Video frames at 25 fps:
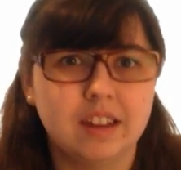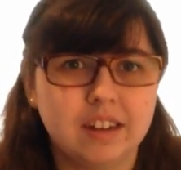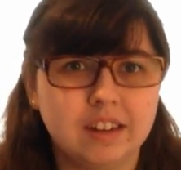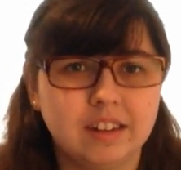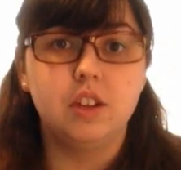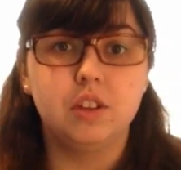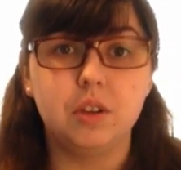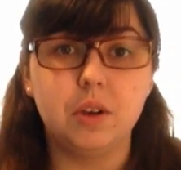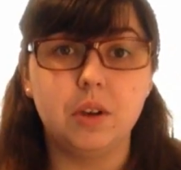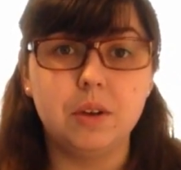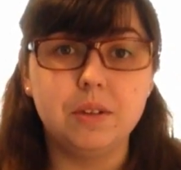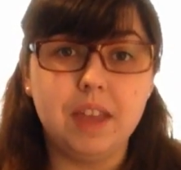
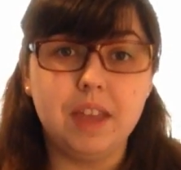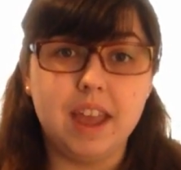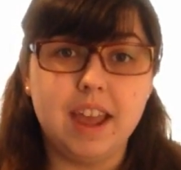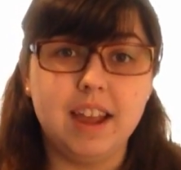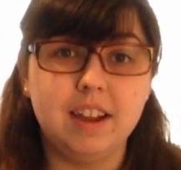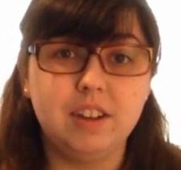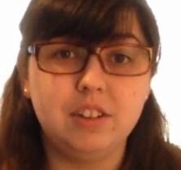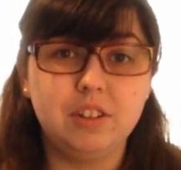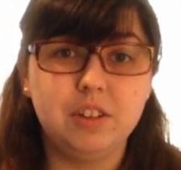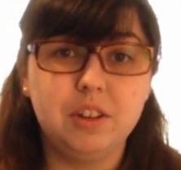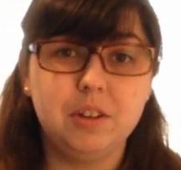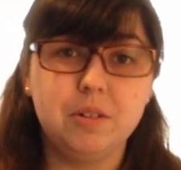So I was
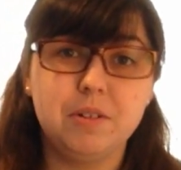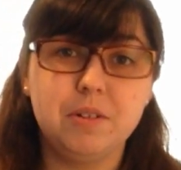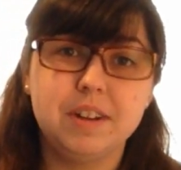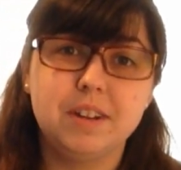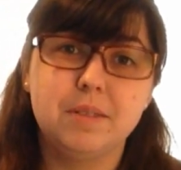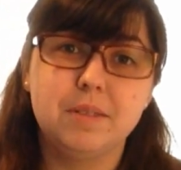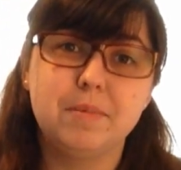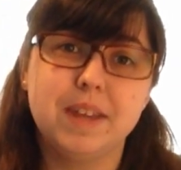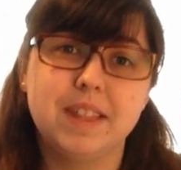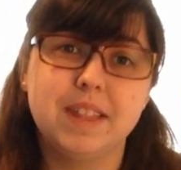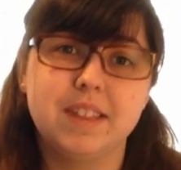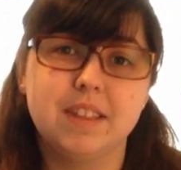actually going
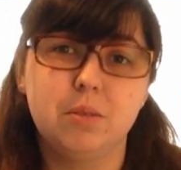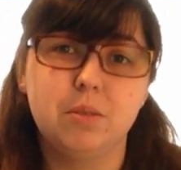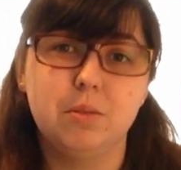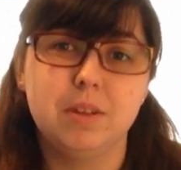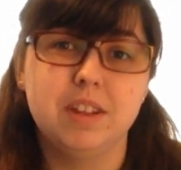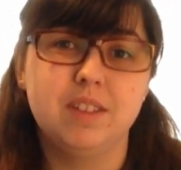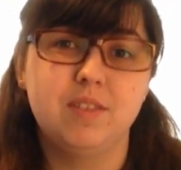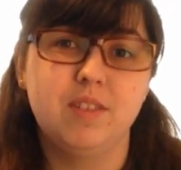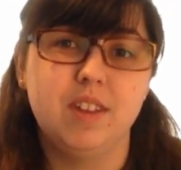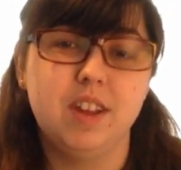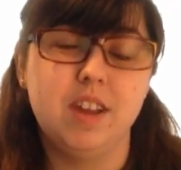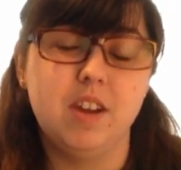to make this
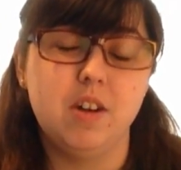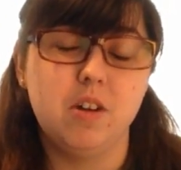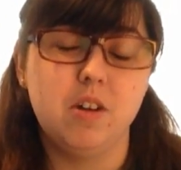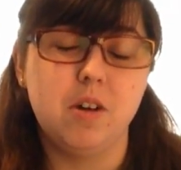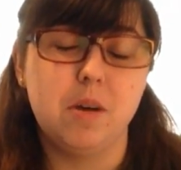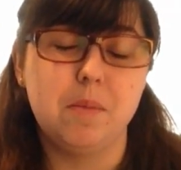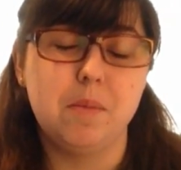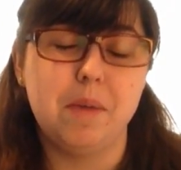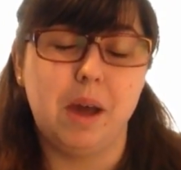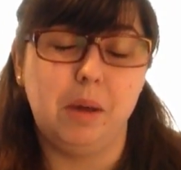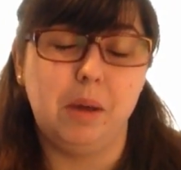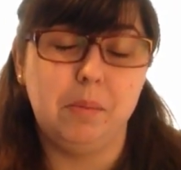week's video
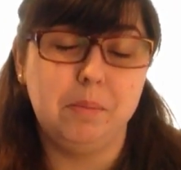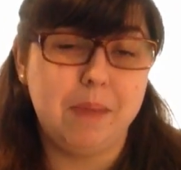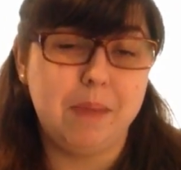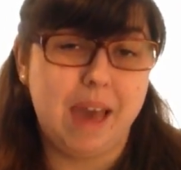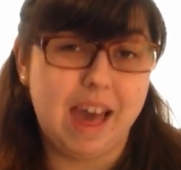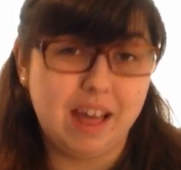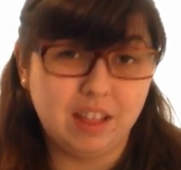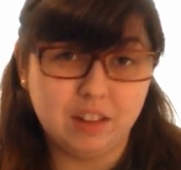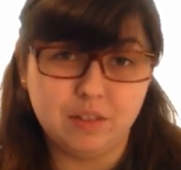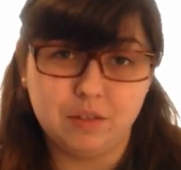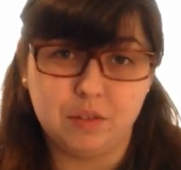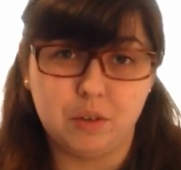about
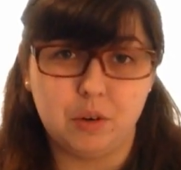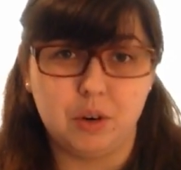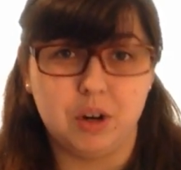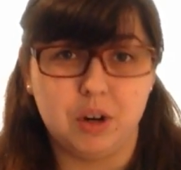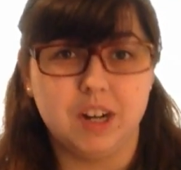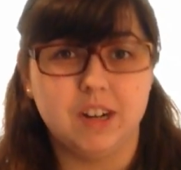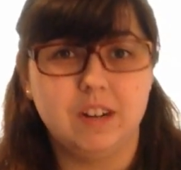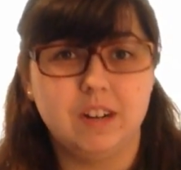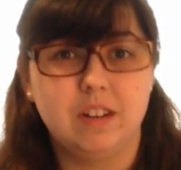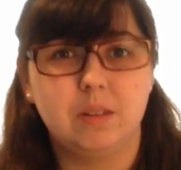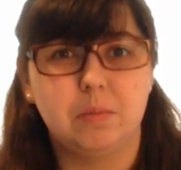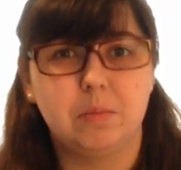
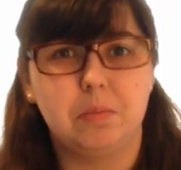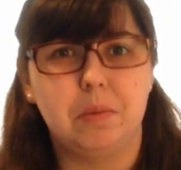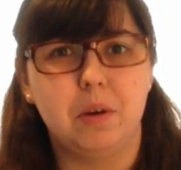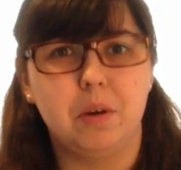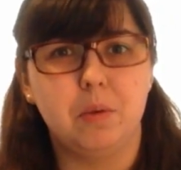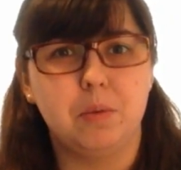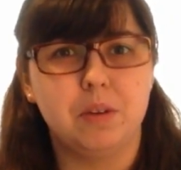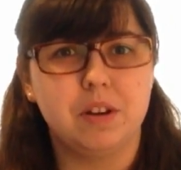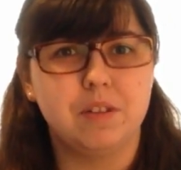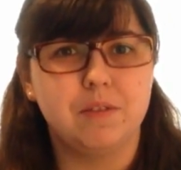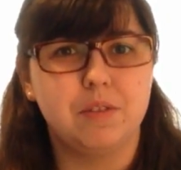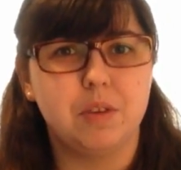malaphors,
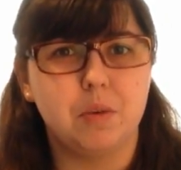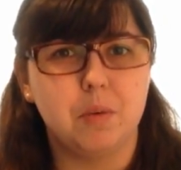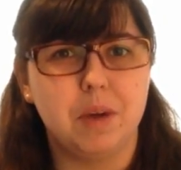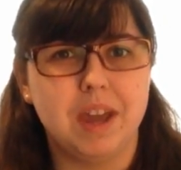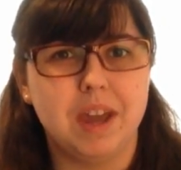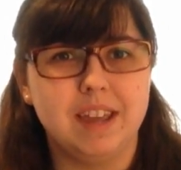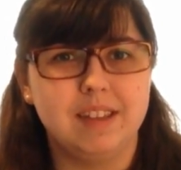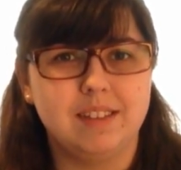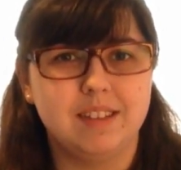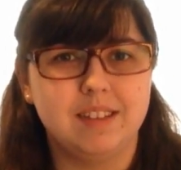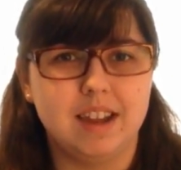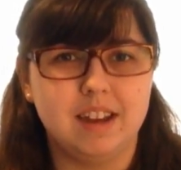but one of the
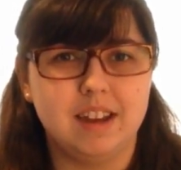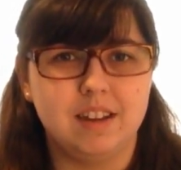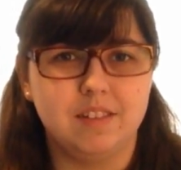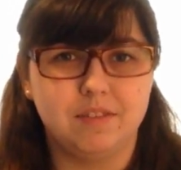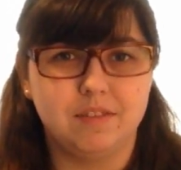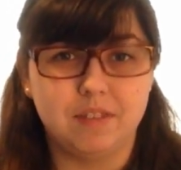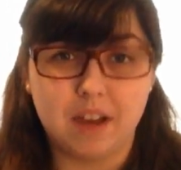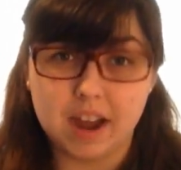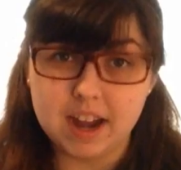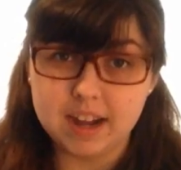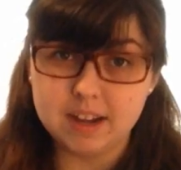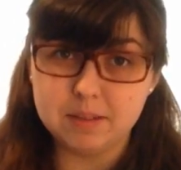ways I
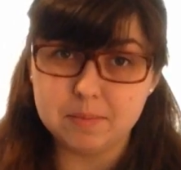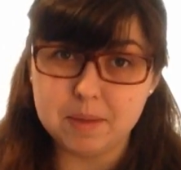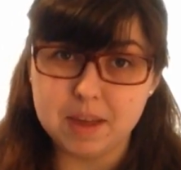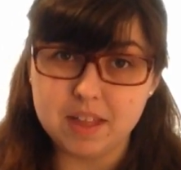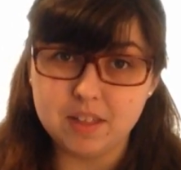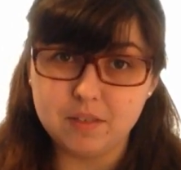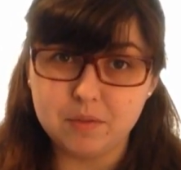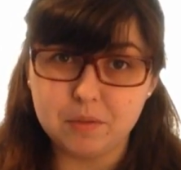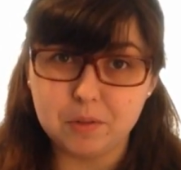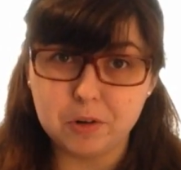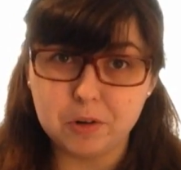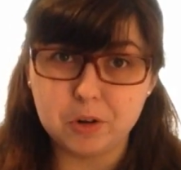defined
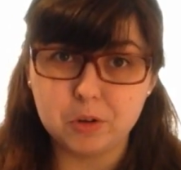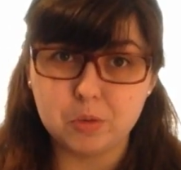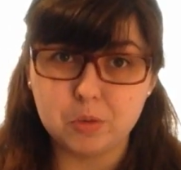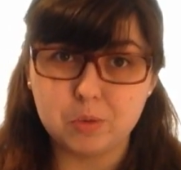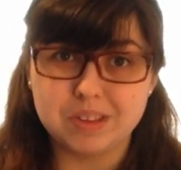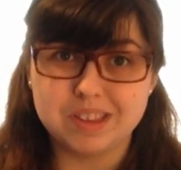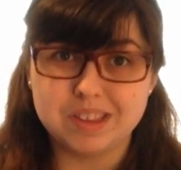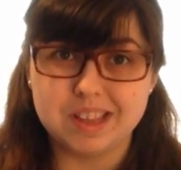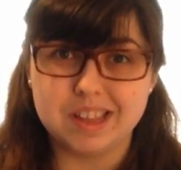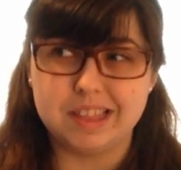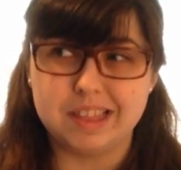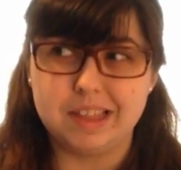malaphors
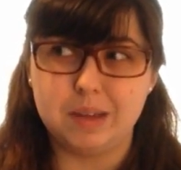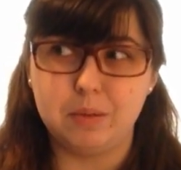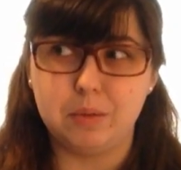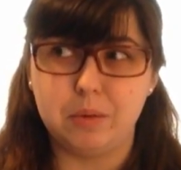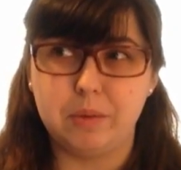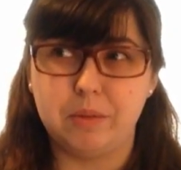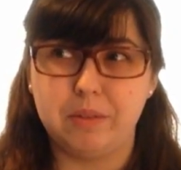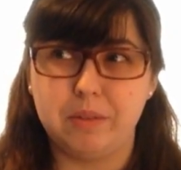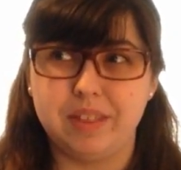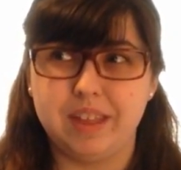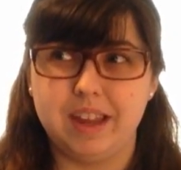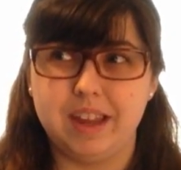was that they
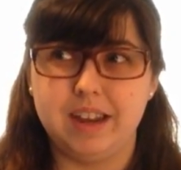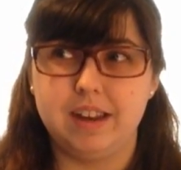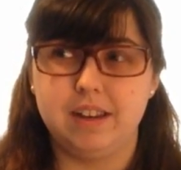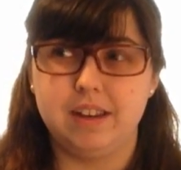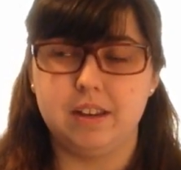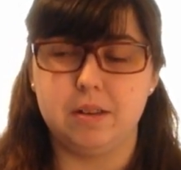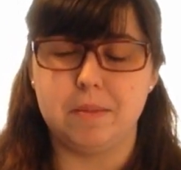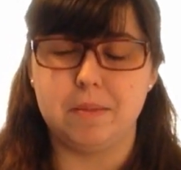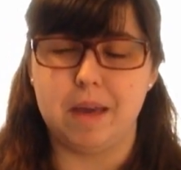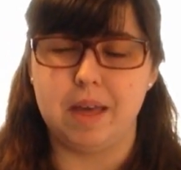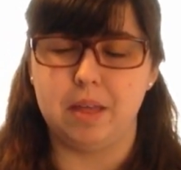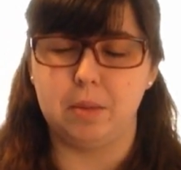were related
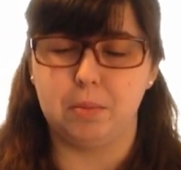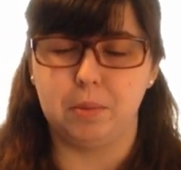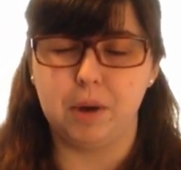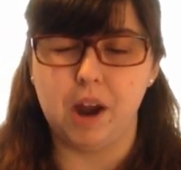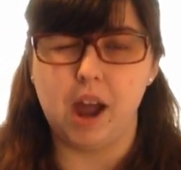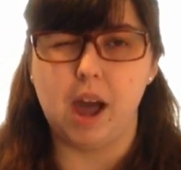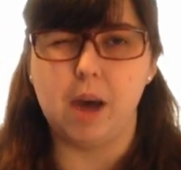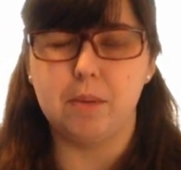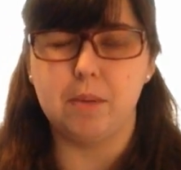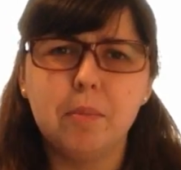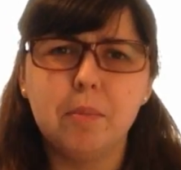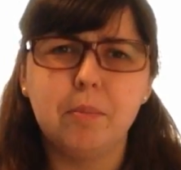to
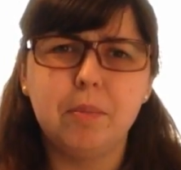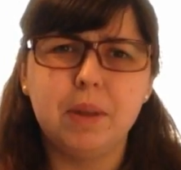malaprop.